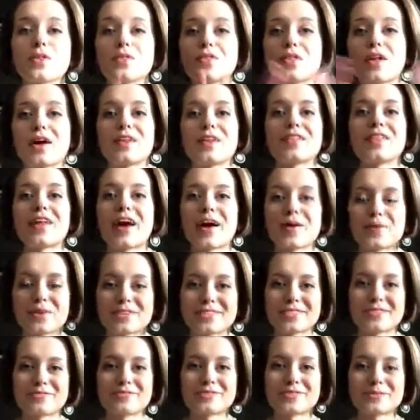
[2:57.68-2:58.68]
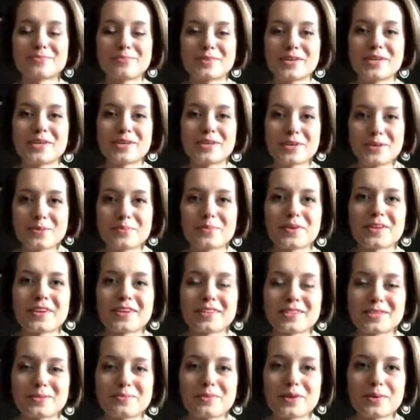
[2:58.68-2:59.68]
allow ourselves to be human and
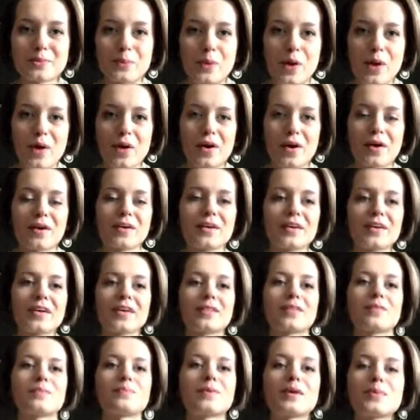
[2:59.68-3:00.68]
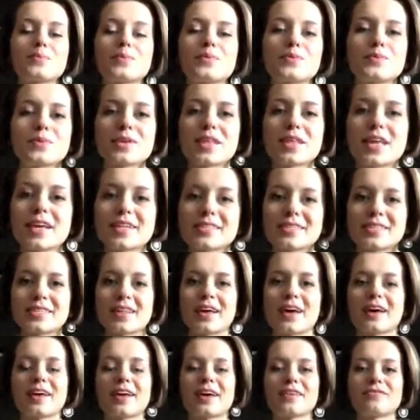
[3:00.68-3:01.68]
to be raw, then people relate to
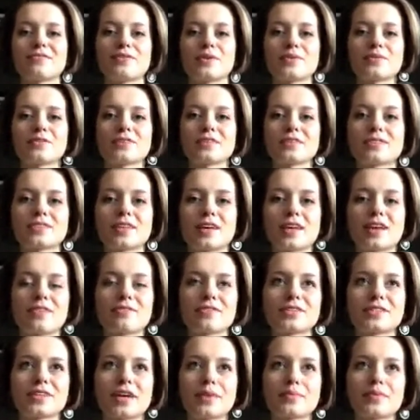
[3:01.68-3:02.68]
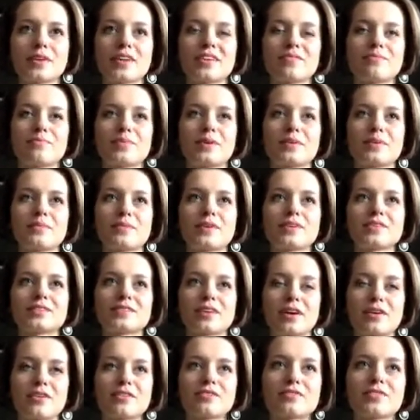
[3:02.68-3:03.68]
that. I've noticed that every time that I've been
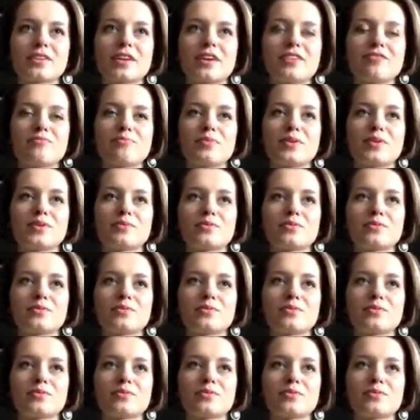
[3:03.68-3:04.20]
myself and I've been